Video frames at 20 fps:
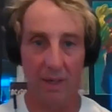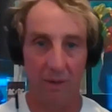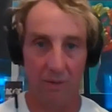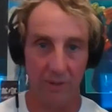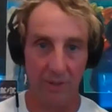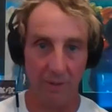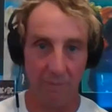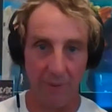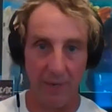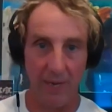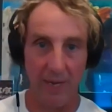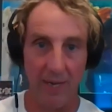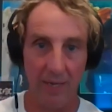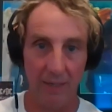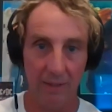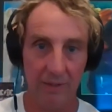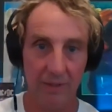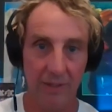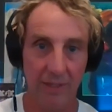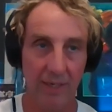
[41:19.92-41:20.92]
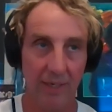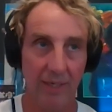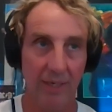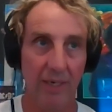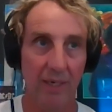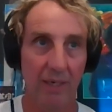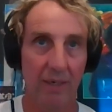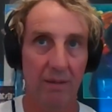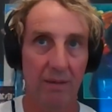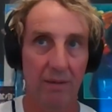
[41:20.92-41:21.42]
along with the bands,
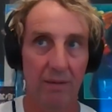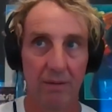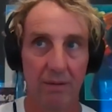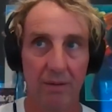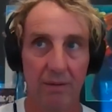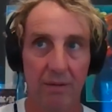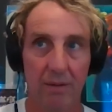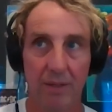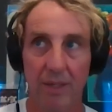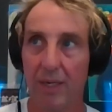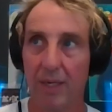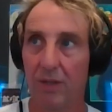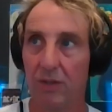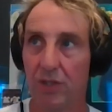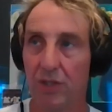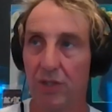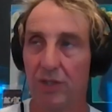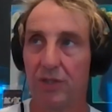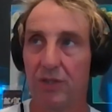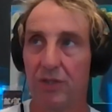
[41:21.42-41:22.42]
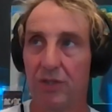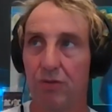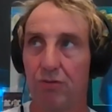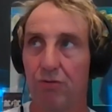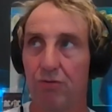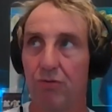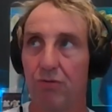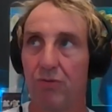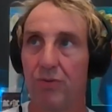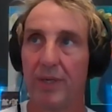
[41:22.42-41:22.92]
getting, you know,
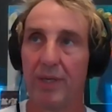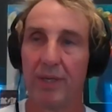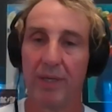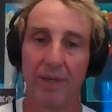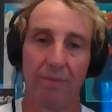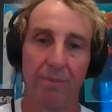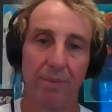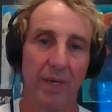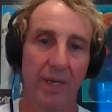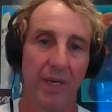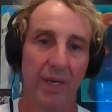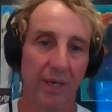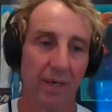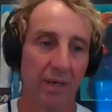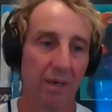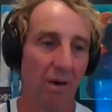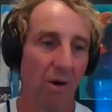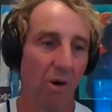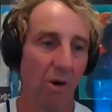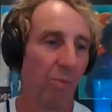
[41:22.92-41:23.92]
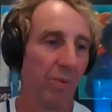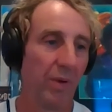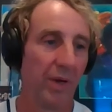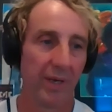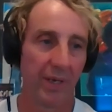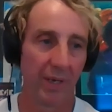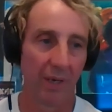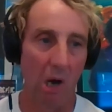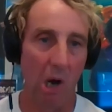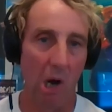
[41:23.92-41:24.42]
just really being
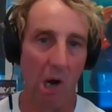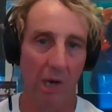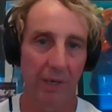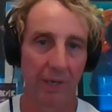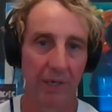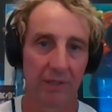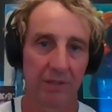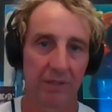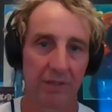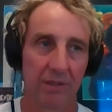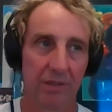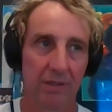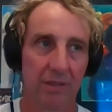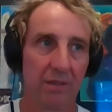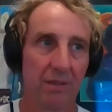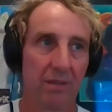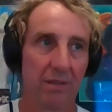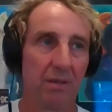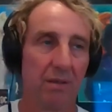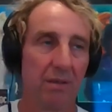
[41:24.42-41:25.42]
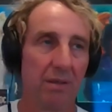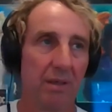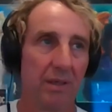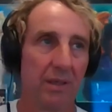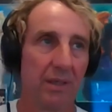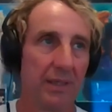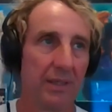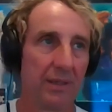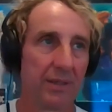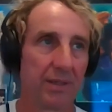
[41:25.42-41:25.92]
open and honest
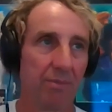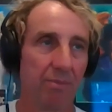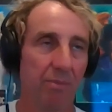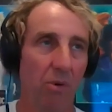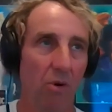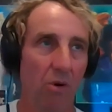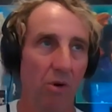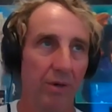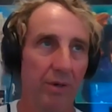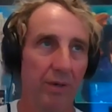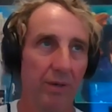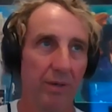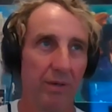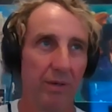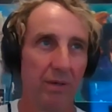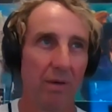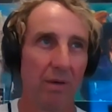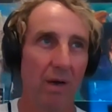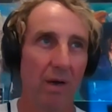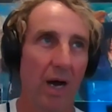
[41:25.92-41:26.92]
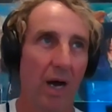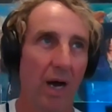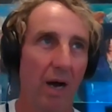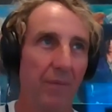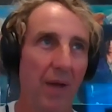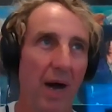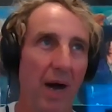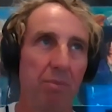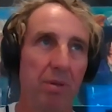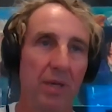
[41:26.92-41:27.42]
is important.
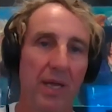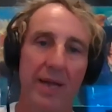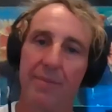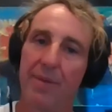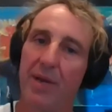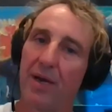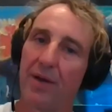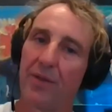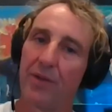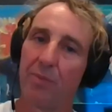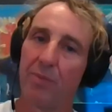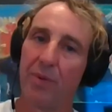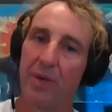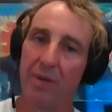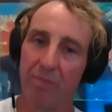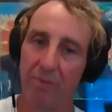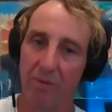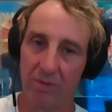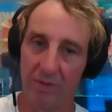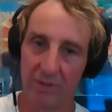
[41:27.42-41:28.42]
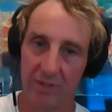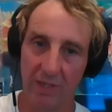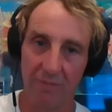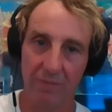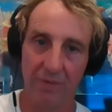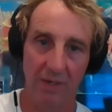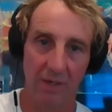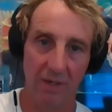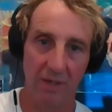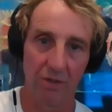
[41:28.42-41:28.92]
Um, not blaming other people when
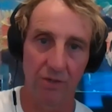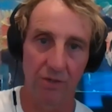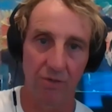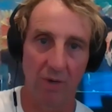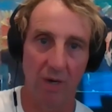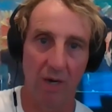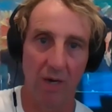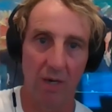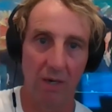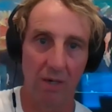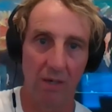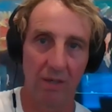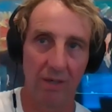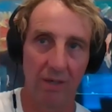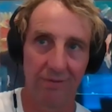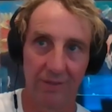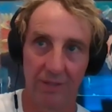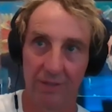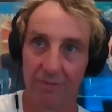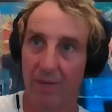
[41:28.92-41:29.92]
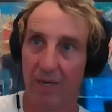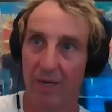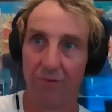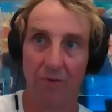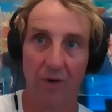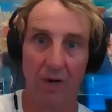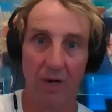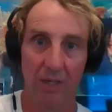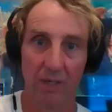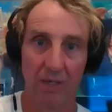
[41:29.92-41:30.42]
something goes wrong. If it's
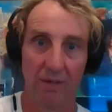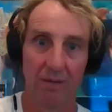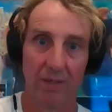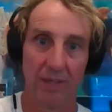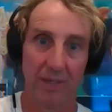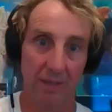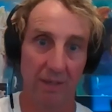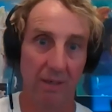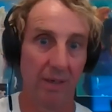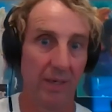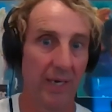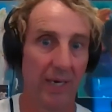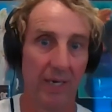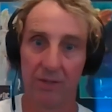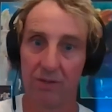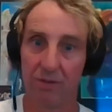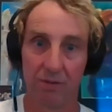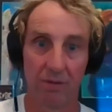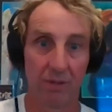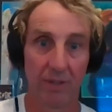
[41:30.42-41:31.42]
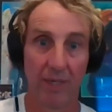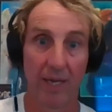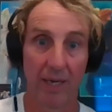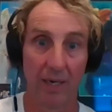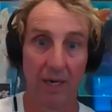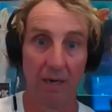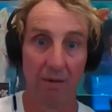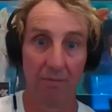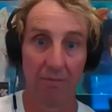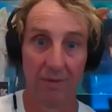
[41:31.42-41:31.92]
my fault, I was like, oh yeah, I screwed
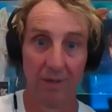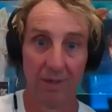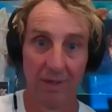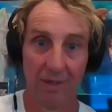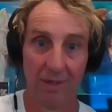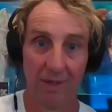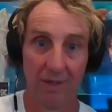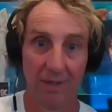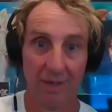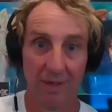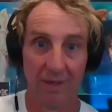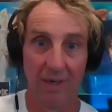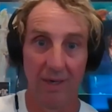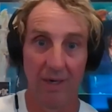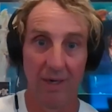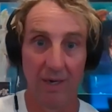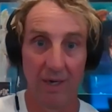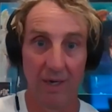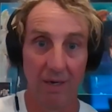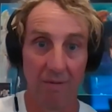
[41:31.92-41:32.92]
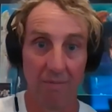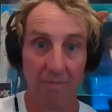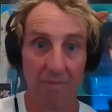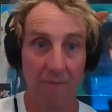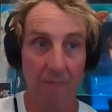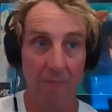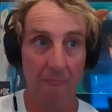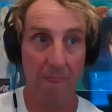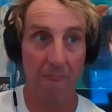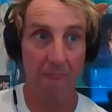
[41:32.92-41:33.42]
that up. Um,